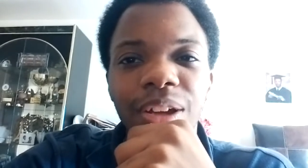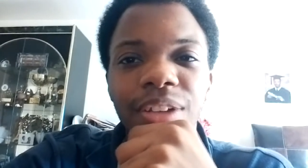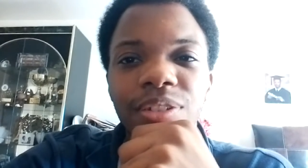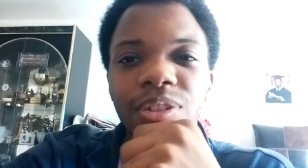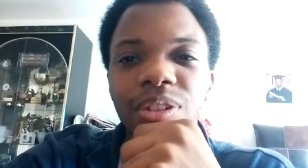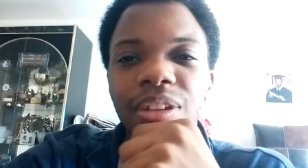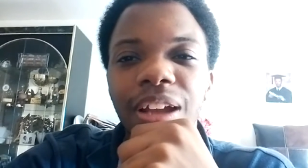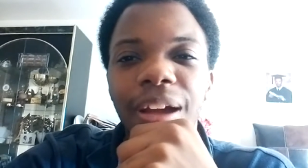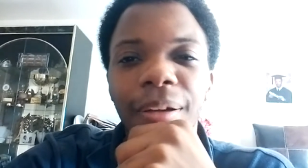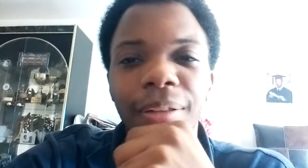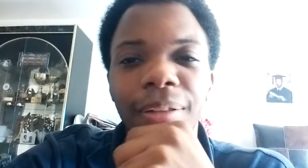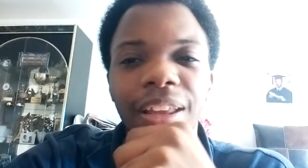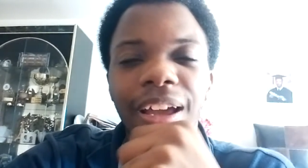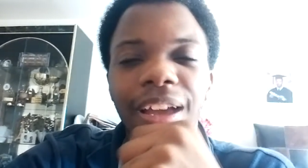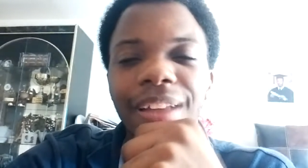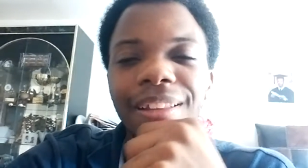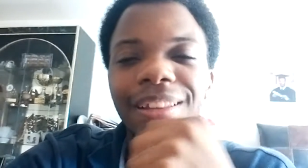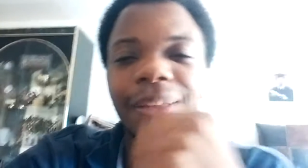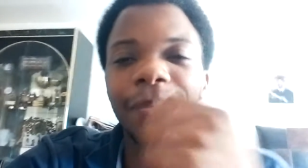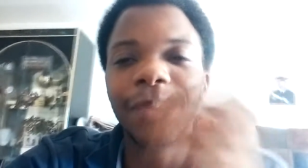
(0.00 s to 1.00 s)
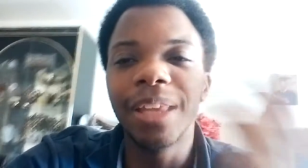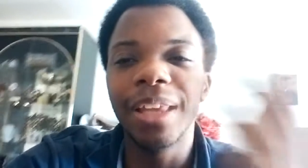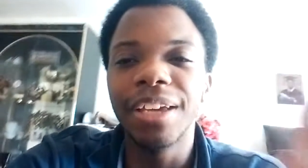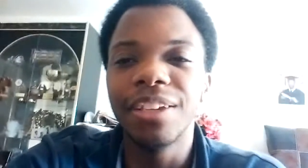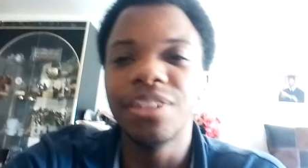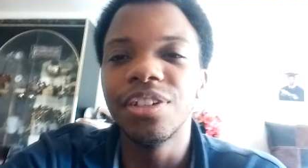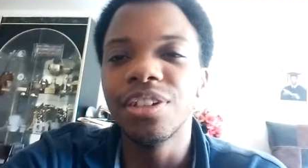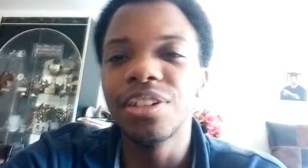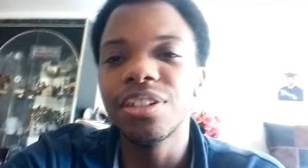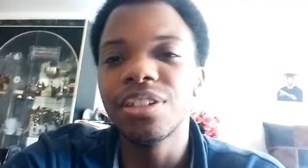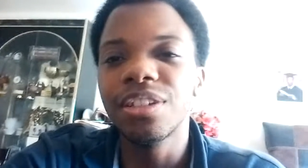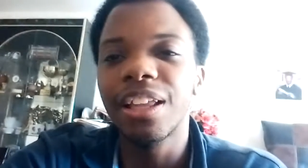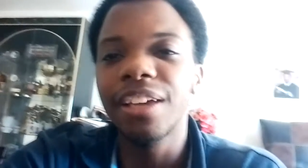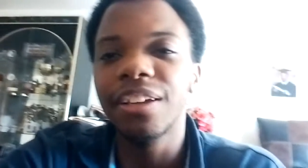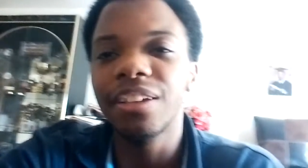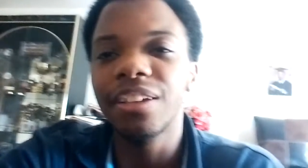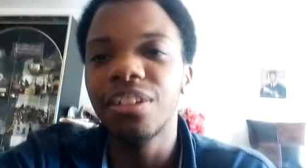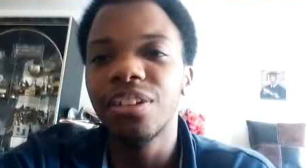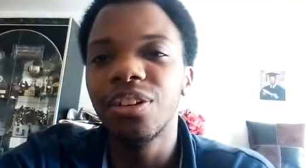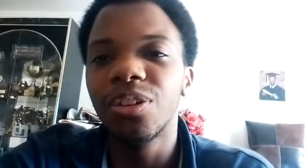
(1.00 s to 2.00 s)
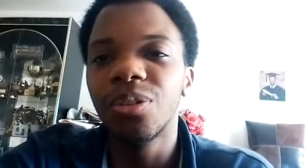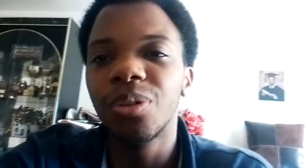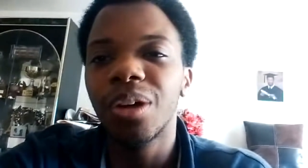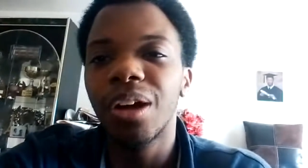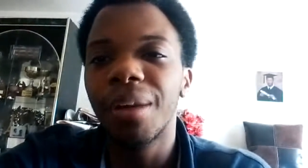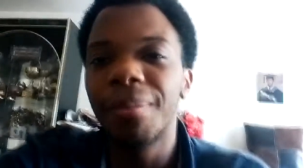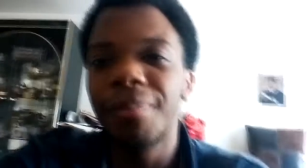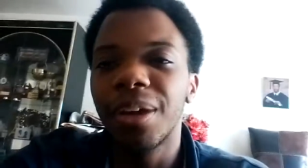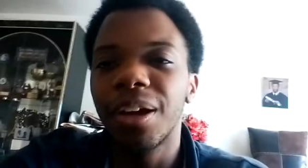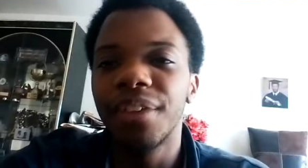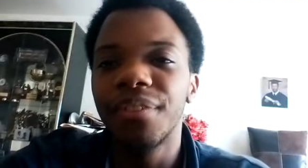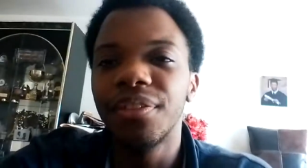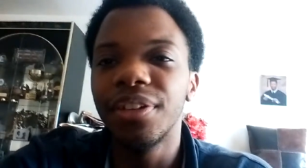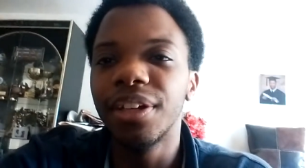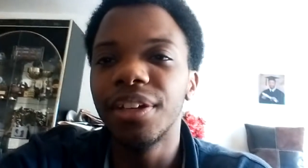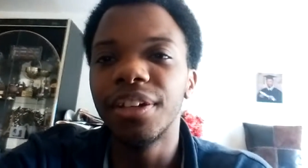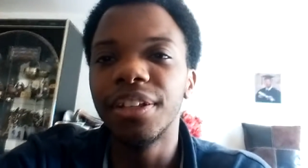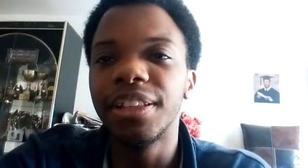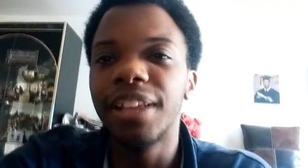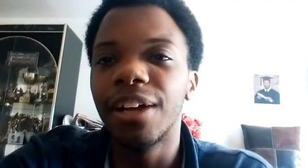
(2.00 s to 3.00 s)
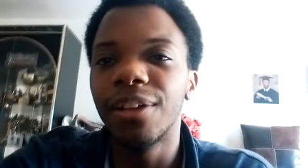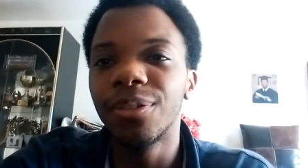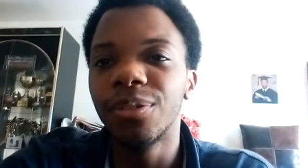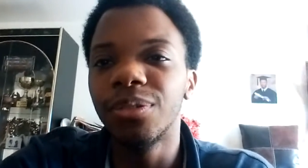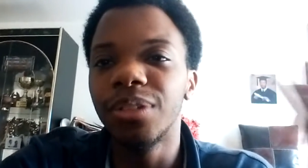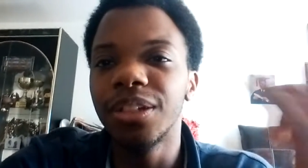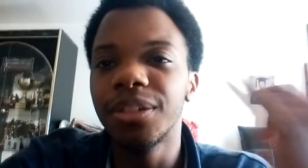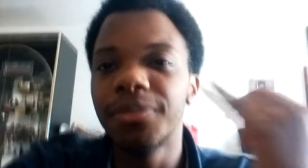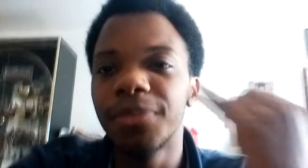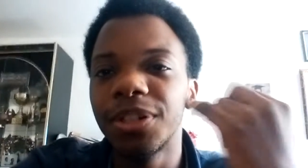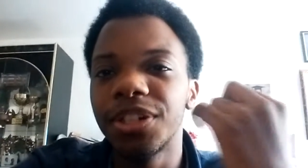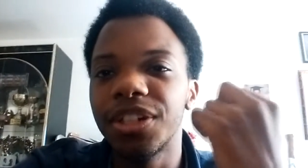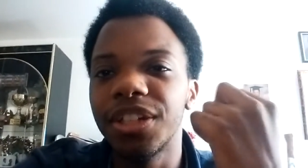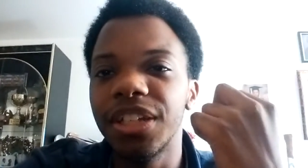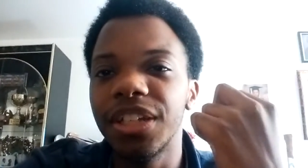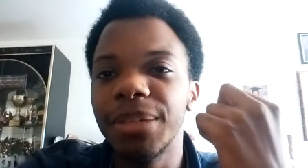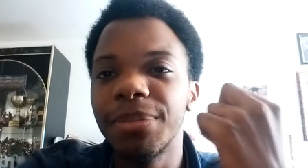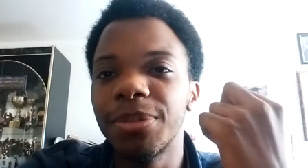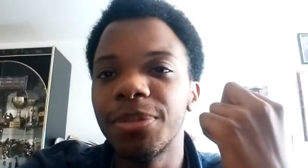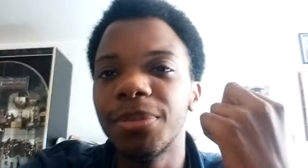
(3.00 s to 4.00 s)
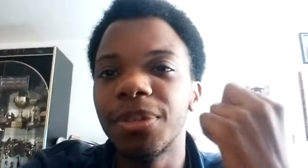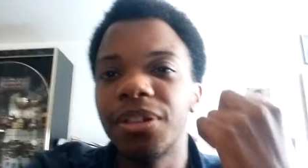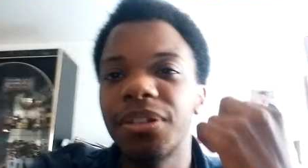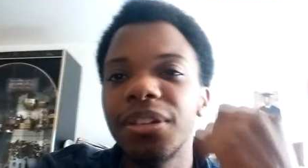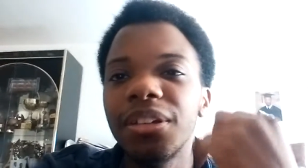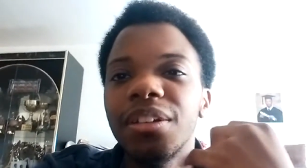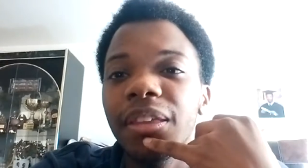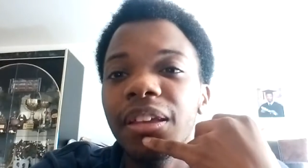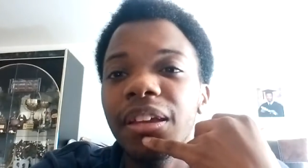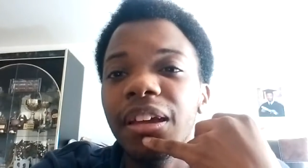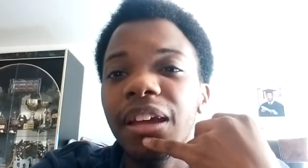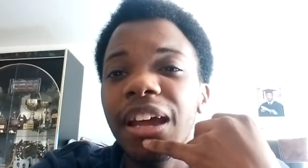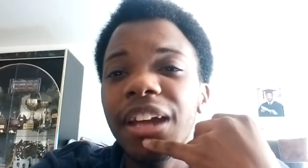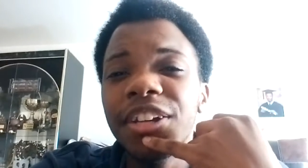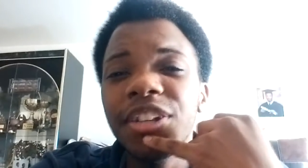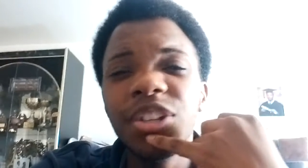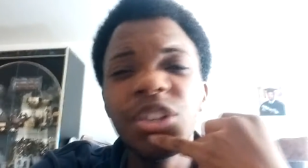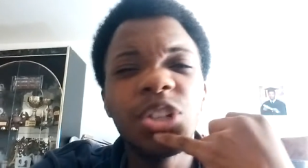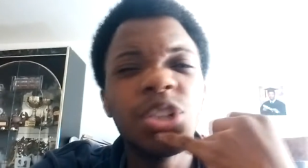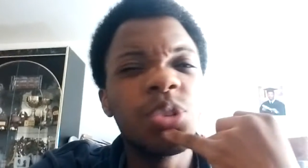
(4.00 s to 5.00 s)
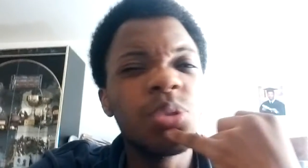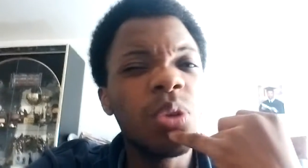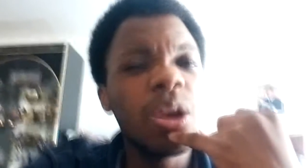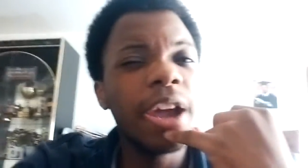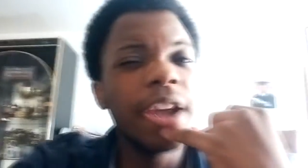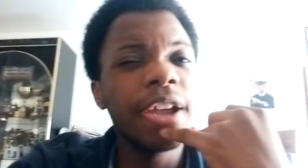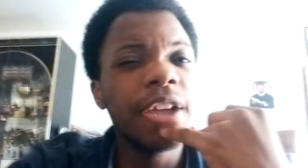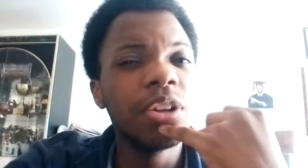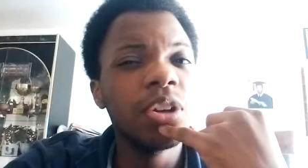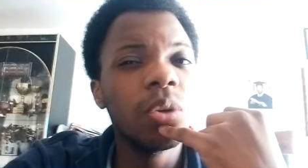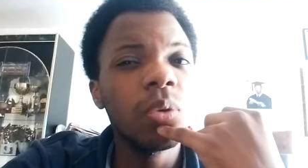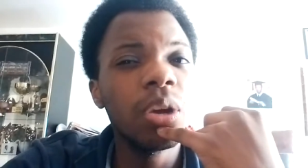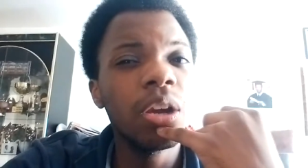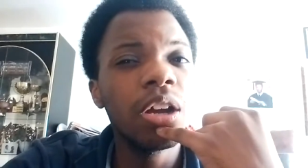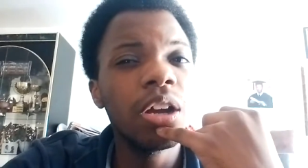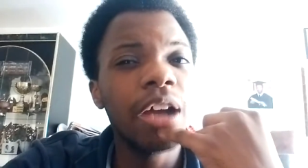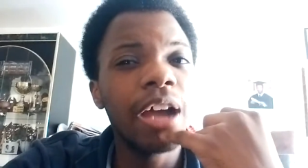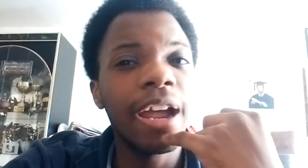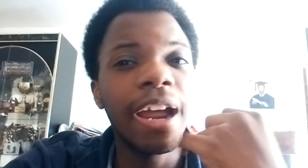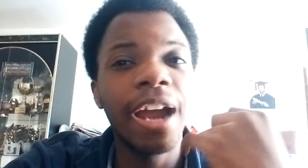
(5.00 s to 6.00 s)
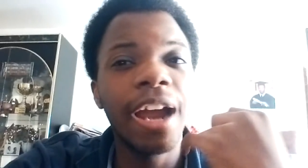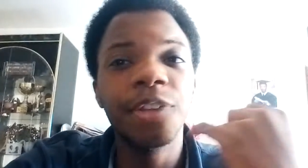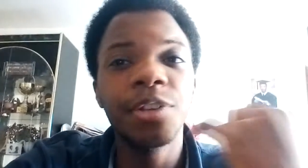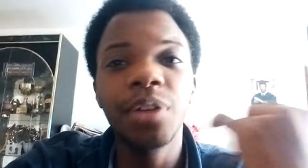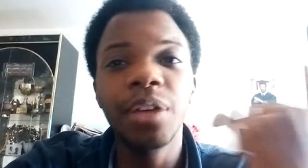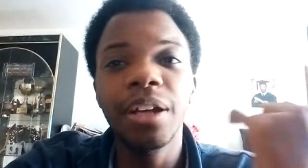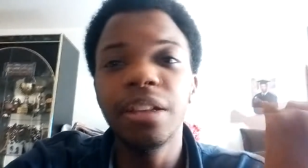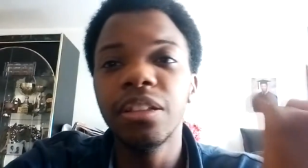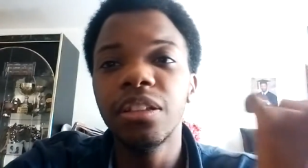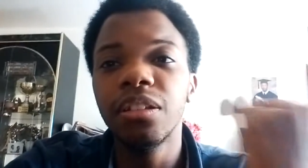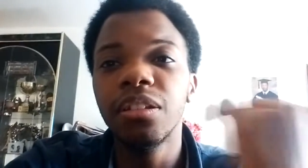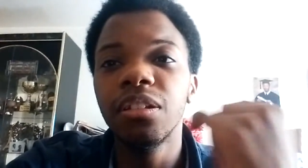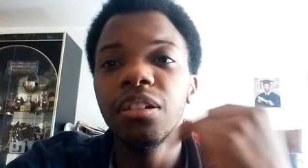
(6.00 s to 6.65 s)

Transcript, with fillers: I i am like just like you know what, I'm not even gonna download this much games, but I should try. You know what, I, I tried